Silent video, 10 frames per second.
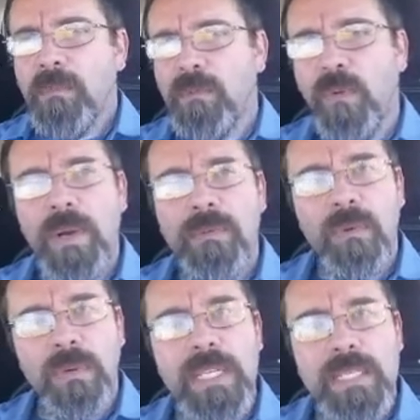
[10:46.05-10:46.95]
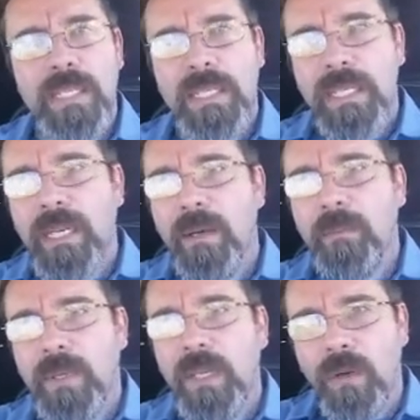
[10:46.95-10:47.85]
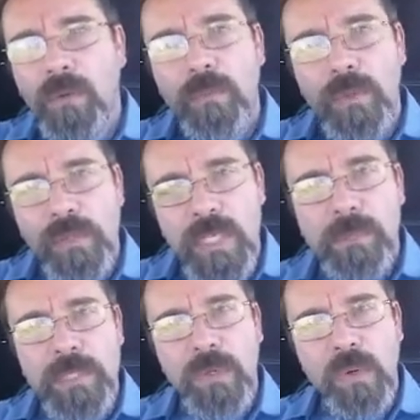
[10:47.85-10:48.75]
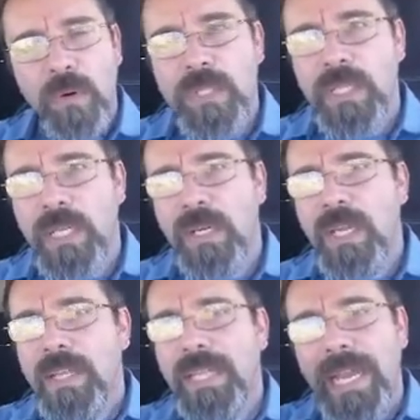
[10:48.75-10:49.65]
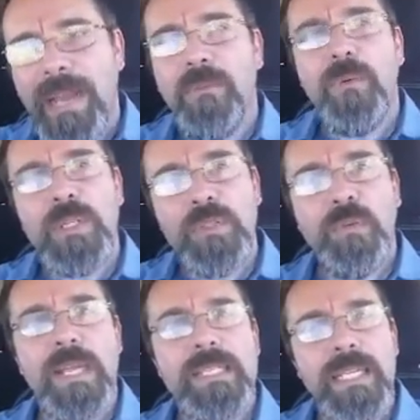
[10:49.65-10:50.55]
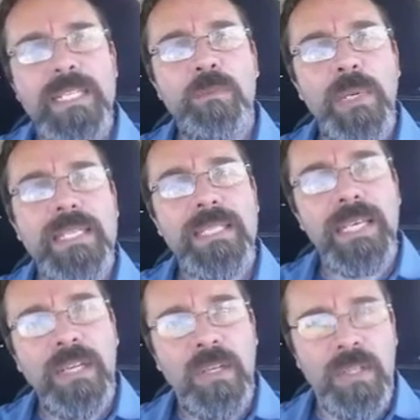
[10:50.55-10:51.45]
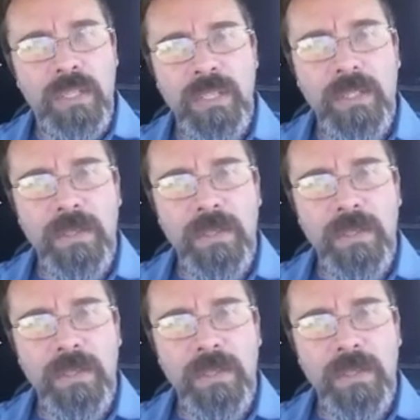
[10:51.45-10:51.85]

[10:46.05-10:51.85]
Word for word: But for whatever reason, you know, Eusebius records in there that everyone translated as best they could.